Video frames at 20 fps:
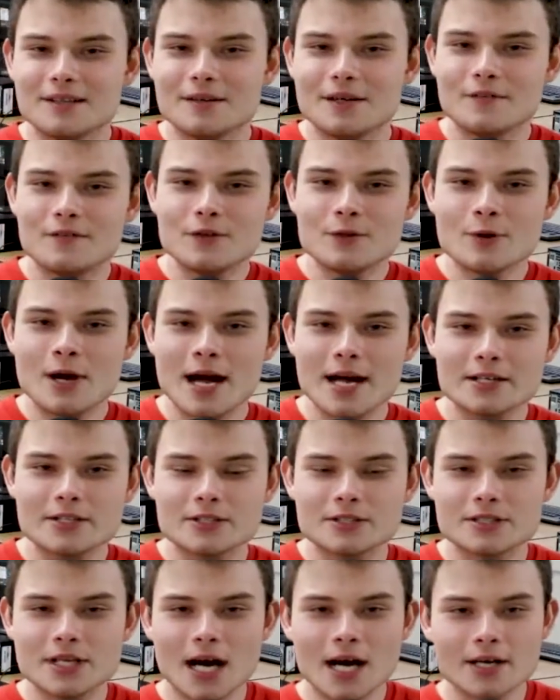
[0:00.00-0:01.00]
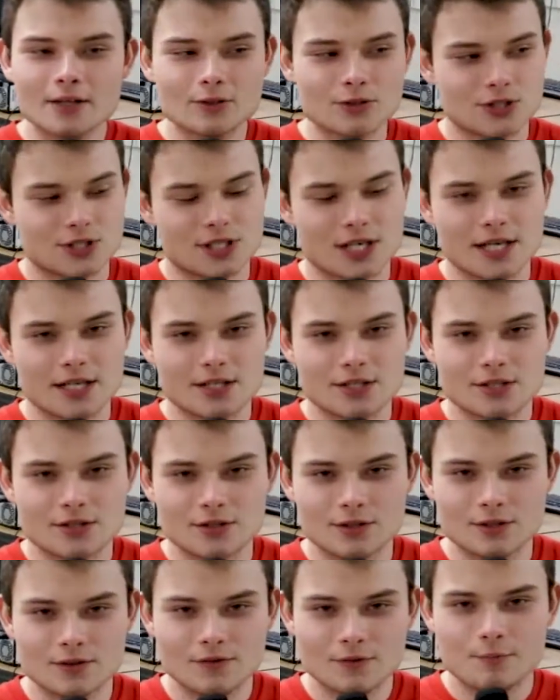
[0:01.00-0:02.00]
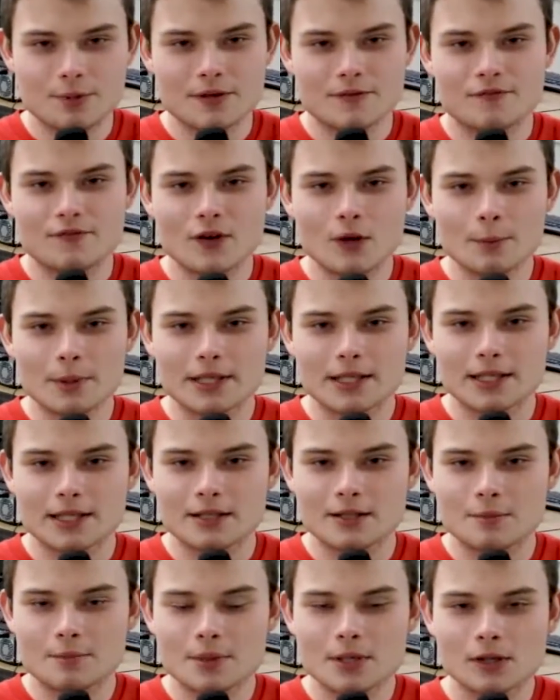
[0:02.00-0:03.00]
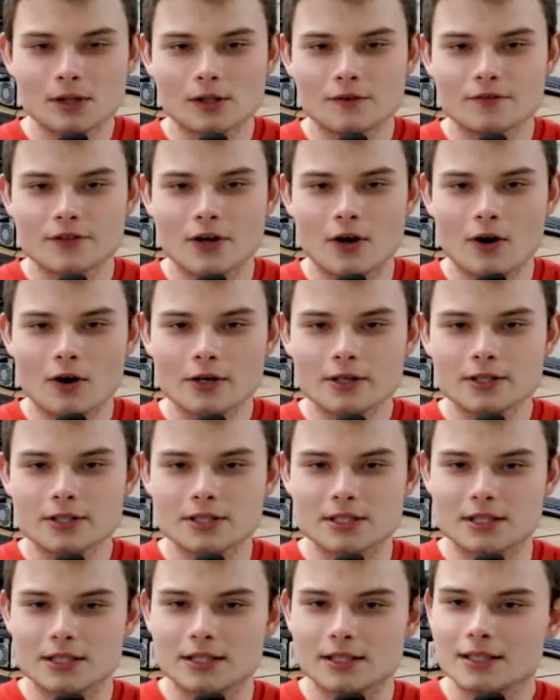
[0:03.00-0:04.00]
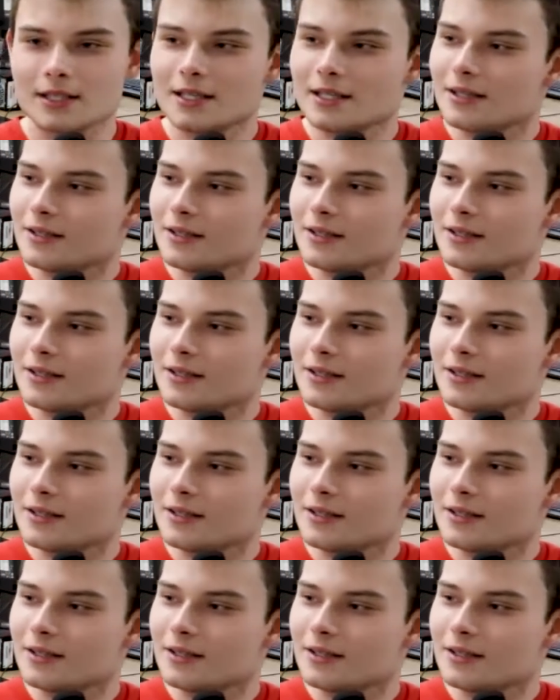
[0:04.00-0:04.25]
if you had your dial set to be filming in the middle of the Arctic,